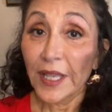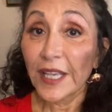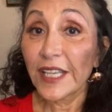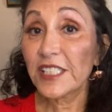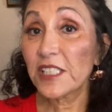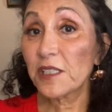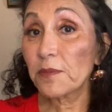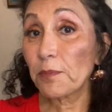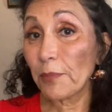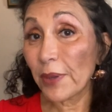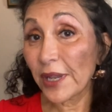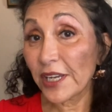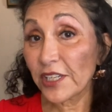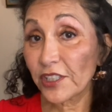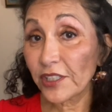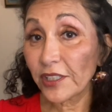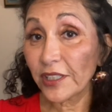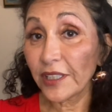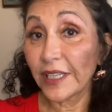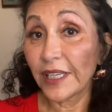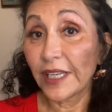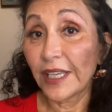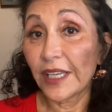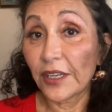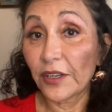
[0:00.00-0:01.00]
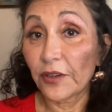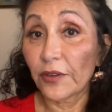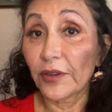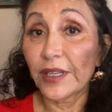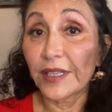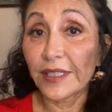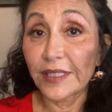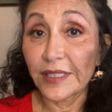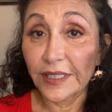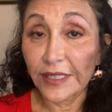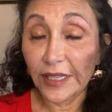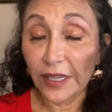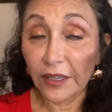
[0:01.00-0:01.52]
especially here
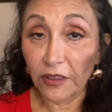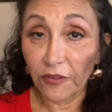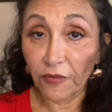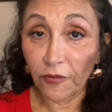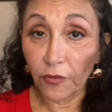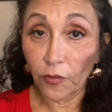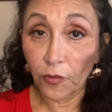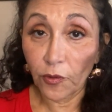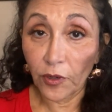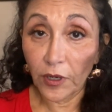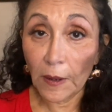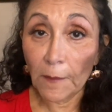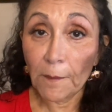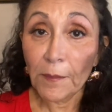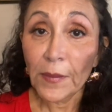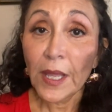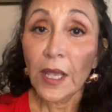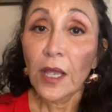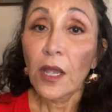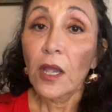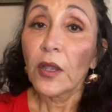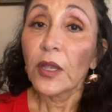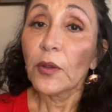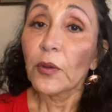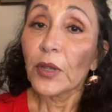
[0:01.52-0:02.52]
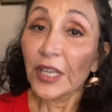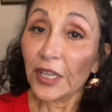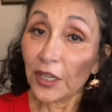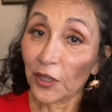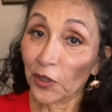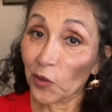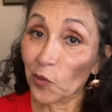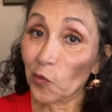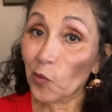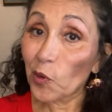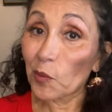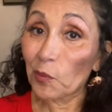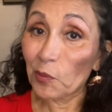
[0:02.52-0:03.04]
in South Florida.
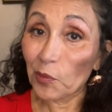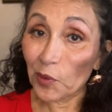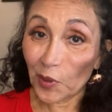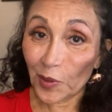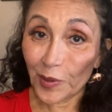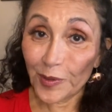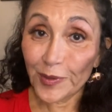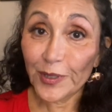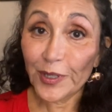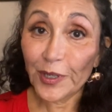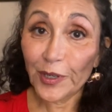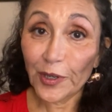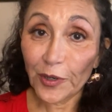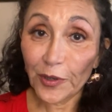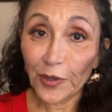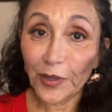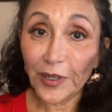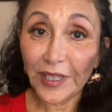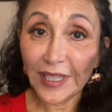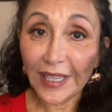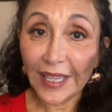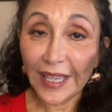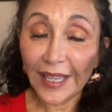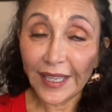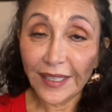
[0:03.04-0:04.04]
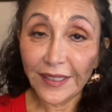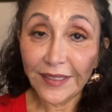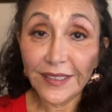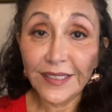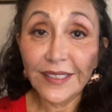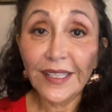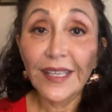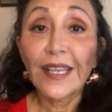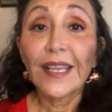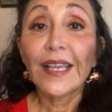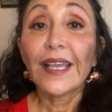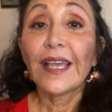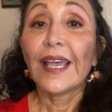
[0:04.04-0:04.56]
Here we're prone to hurricanes
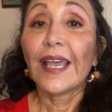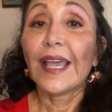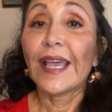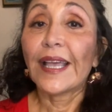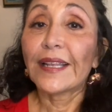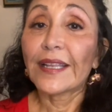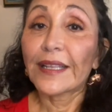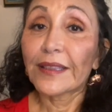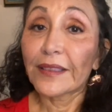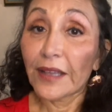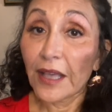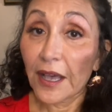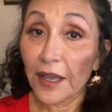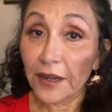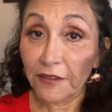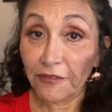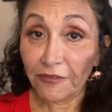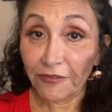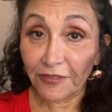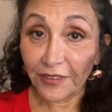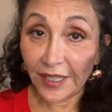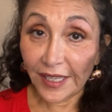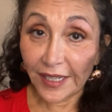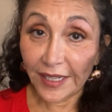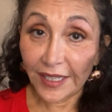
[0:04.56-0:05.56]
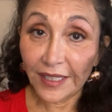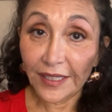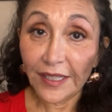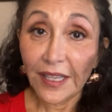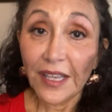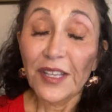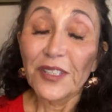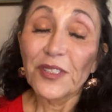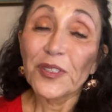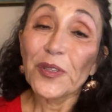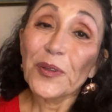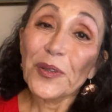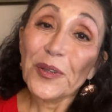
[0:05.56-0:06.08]
and a lot of flooding,
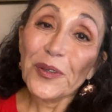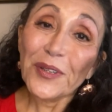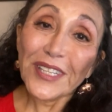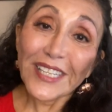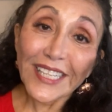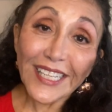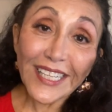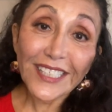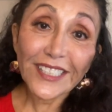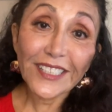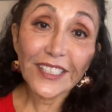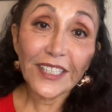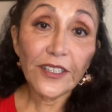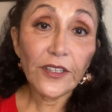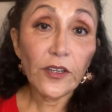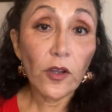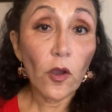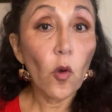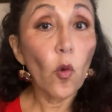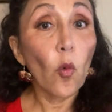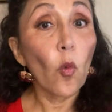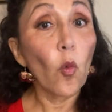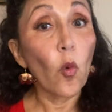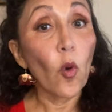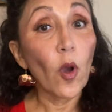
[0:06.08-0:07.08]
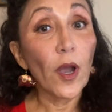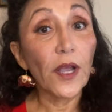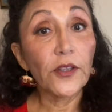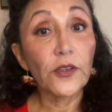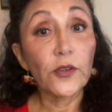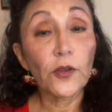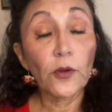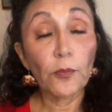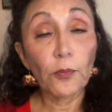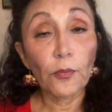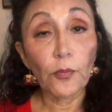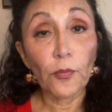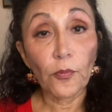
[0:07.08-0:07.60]
so you need to know what
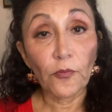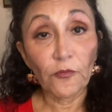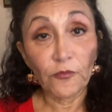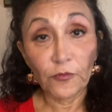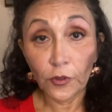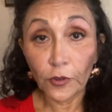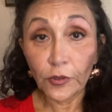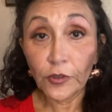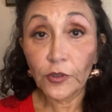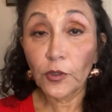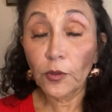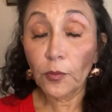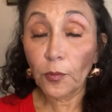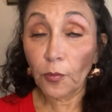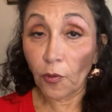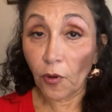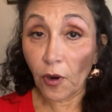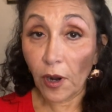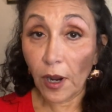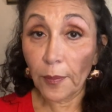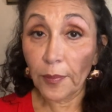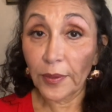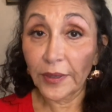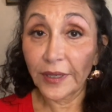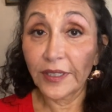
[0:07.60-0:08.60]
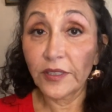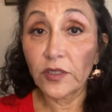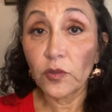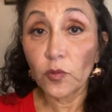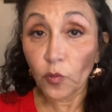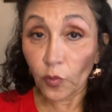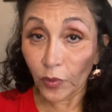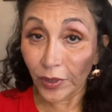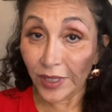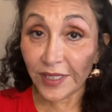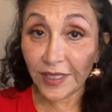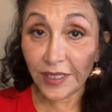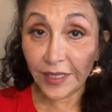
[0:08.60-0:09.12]
your future property's
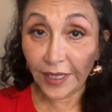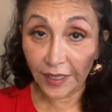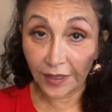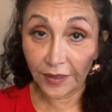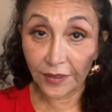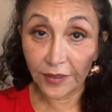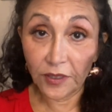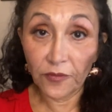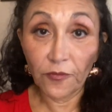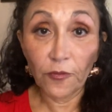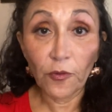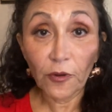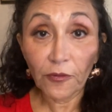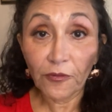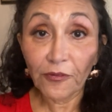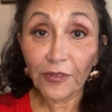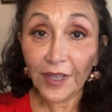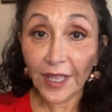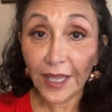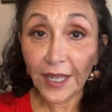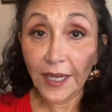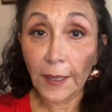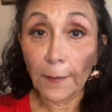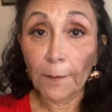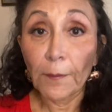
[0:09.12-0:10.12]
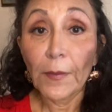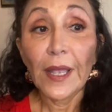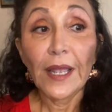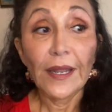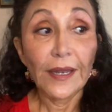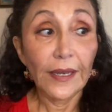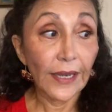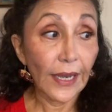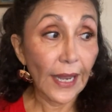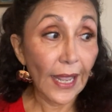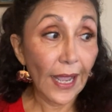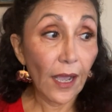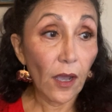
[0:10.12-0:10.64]
risk is for flooding
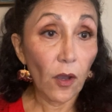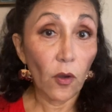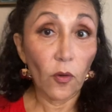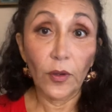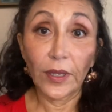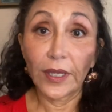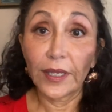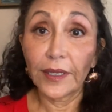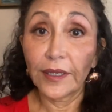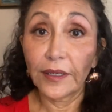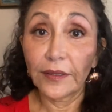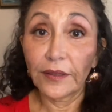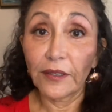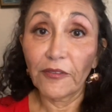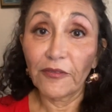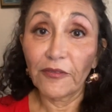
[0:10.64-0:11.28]
now and in the